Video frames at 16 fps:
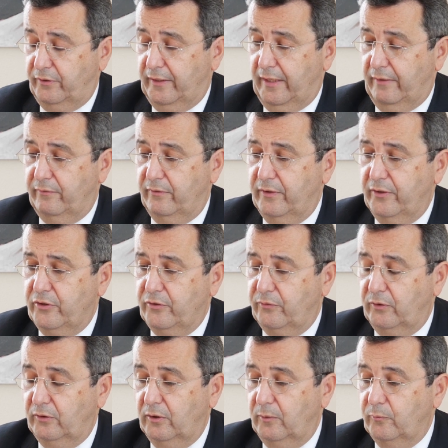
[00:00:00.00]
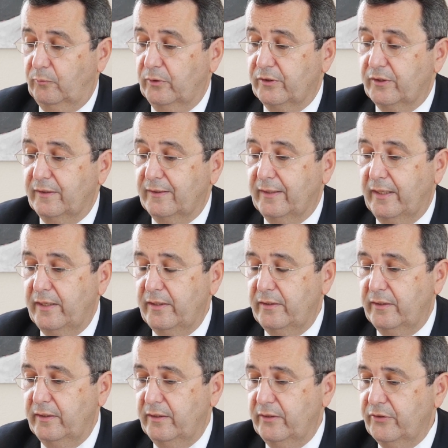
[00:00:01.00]
the average follow-up was nine
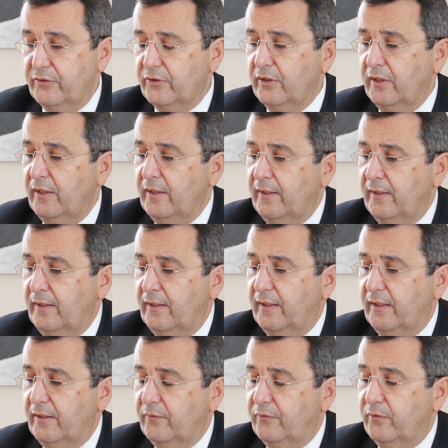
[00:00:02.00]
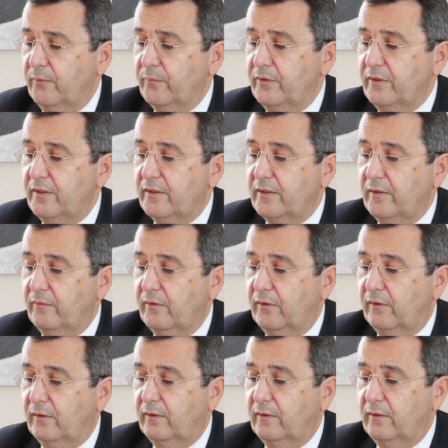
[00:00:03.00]
years. And from these
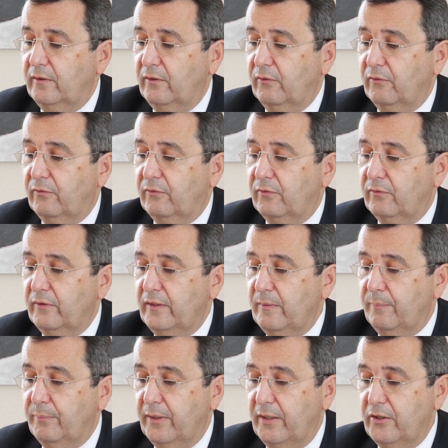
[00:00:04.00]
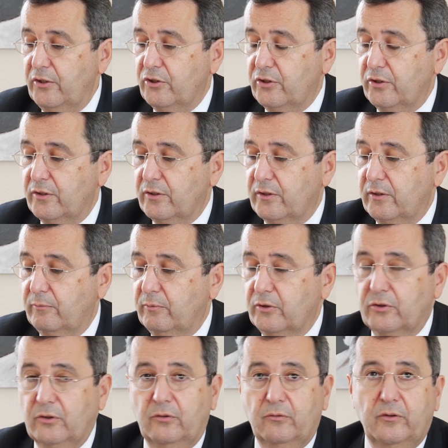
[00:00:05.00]
73 patients, there
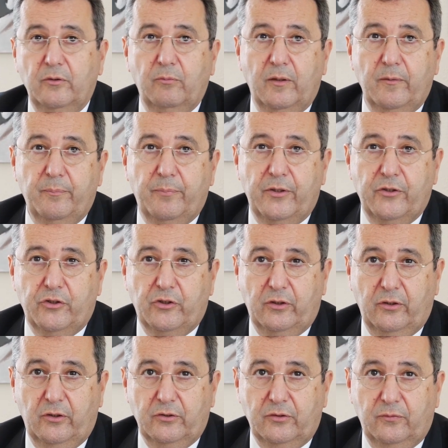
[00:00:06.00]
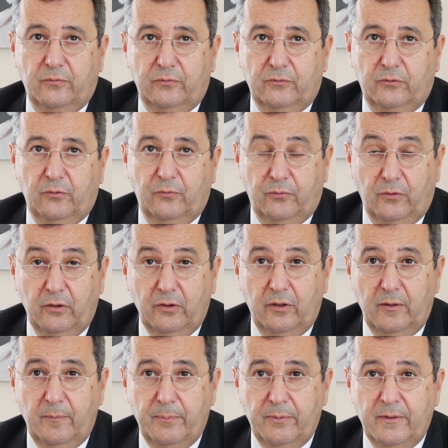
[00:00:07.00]
was only one patient lost to
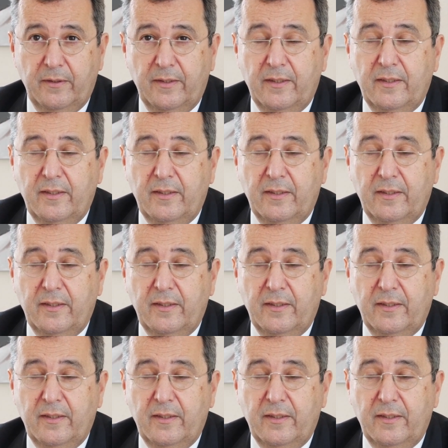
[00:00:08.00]
follow-up.